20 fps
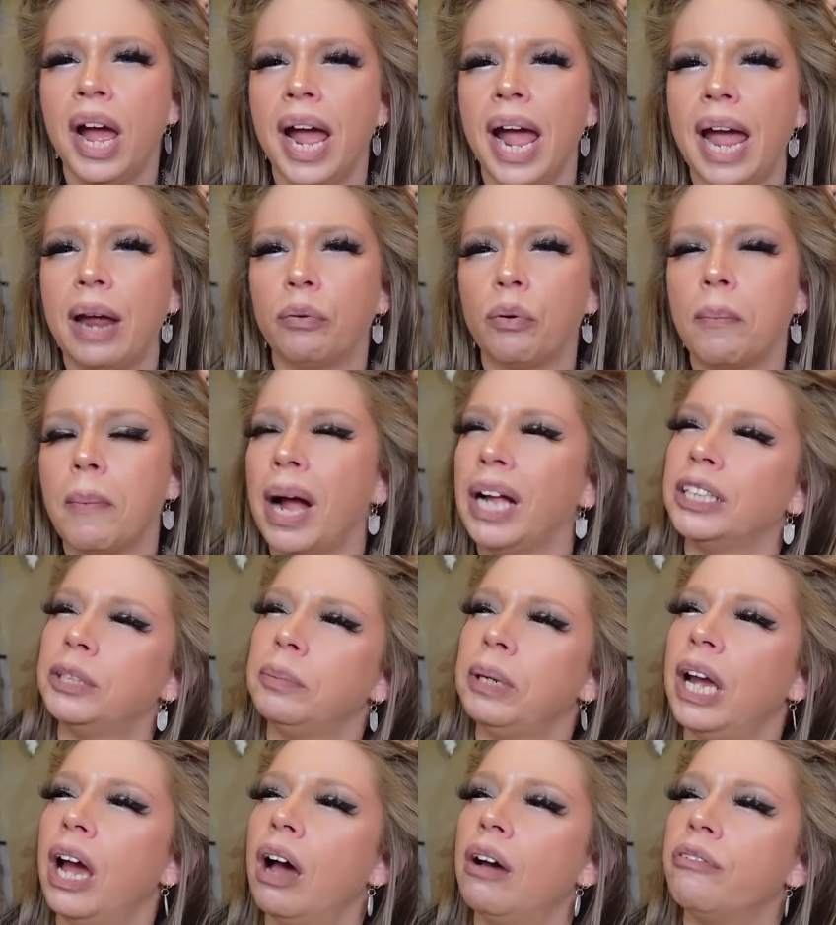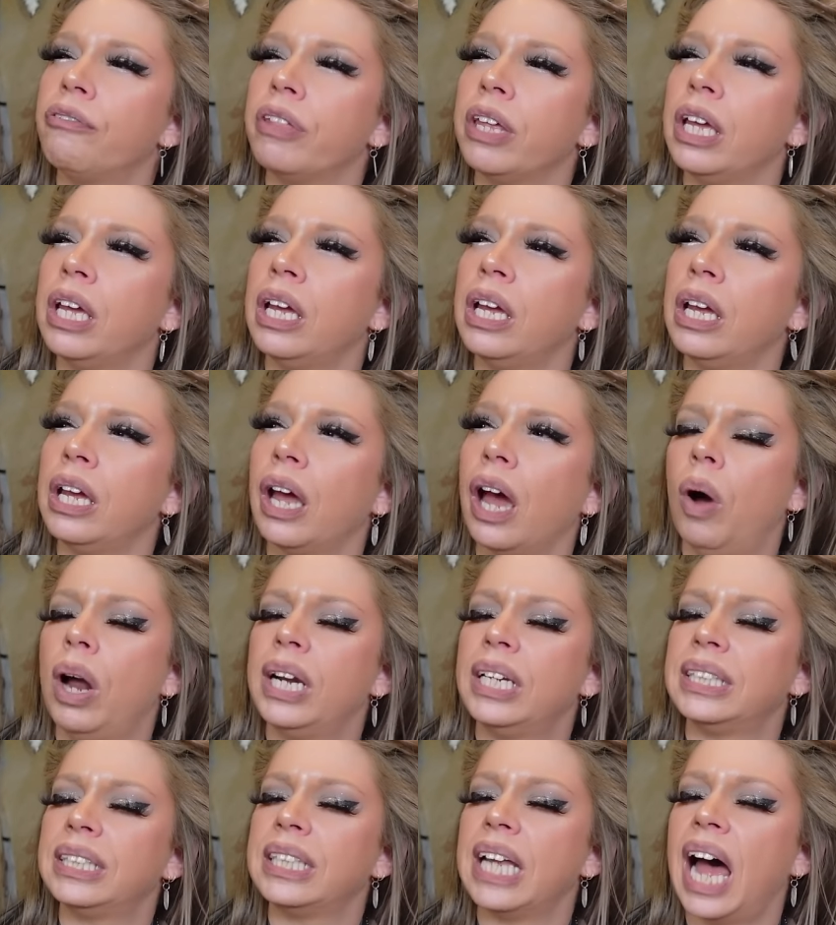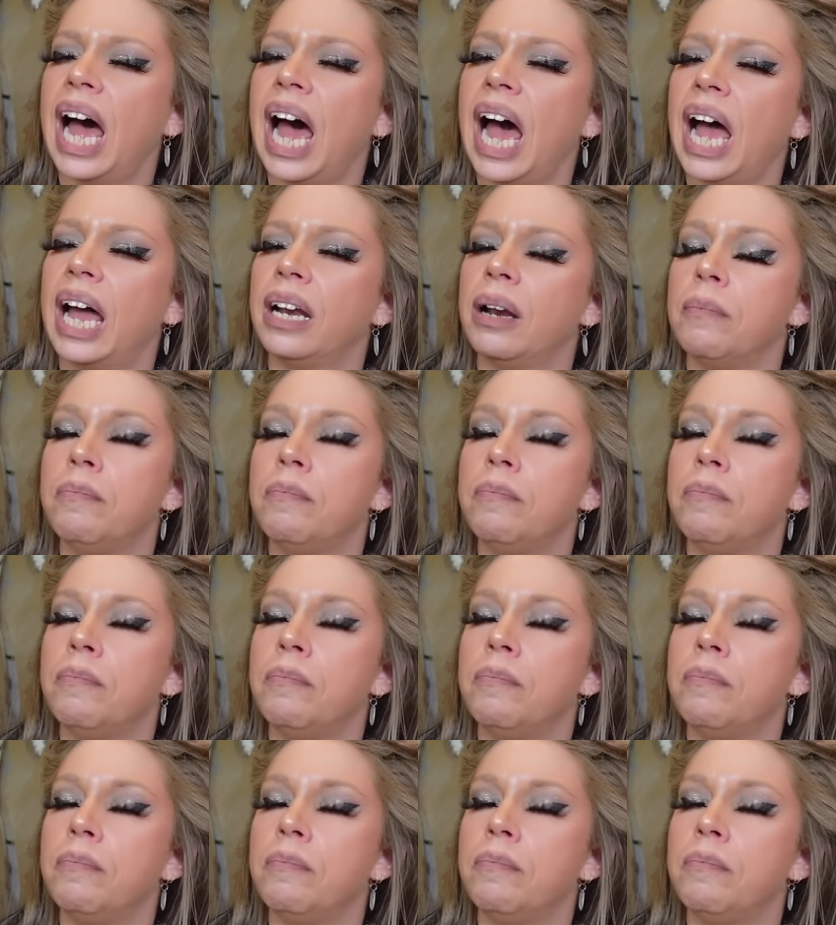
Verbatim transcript: It reminds me of the, what is that?